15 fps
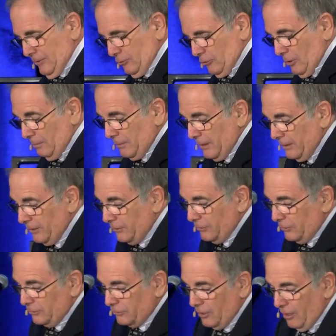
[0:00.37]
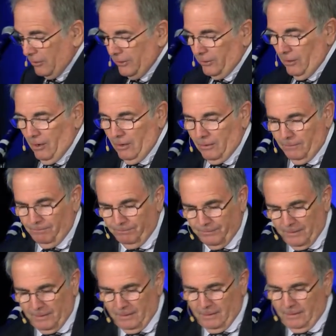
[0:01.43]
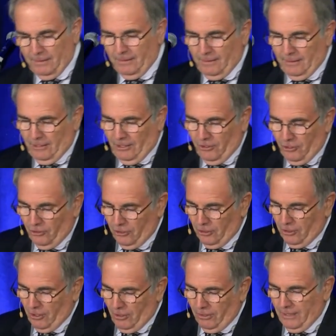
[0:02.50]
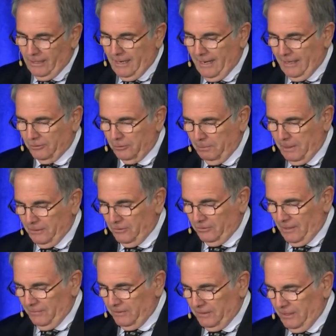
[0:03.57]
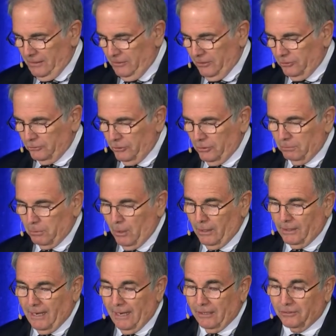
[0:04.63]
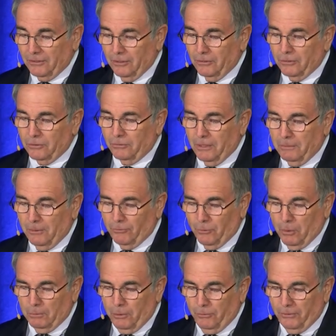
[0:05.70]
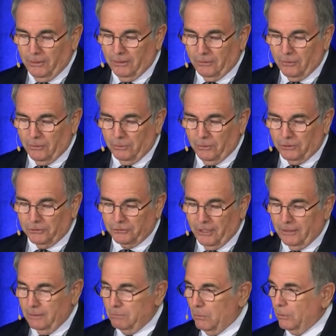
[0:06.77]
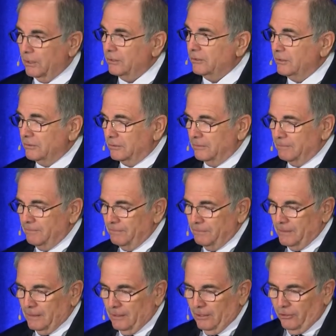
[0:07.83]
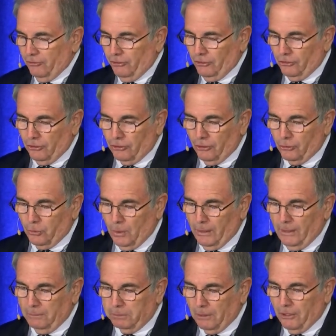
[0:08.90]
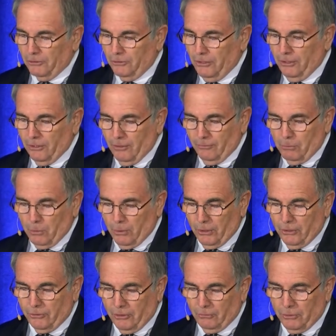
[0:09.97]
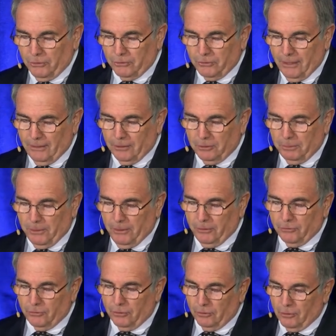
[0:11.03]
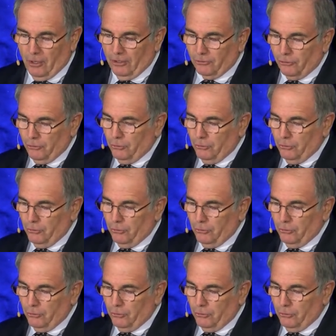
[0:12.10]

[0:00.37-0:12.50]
So I'm going to introduce Kaaren Hall. Kaaren has spent 17 years in the broadcast industry before moving into the real estate and mortgages. She took her 20 plus year of mortgage and real estate experience to launch